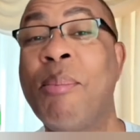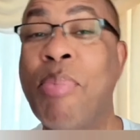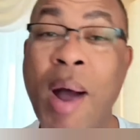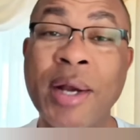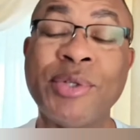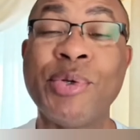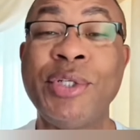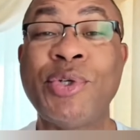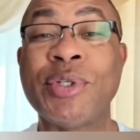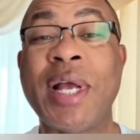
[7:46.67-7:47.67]
brought it to
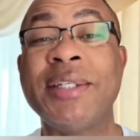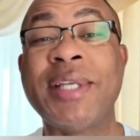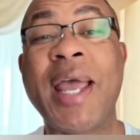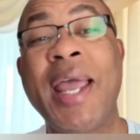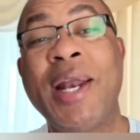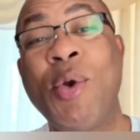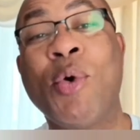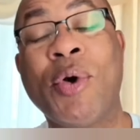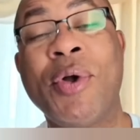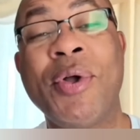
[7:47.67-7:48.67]
the judge and said, hey,
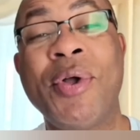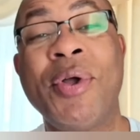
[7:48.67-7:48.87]
look,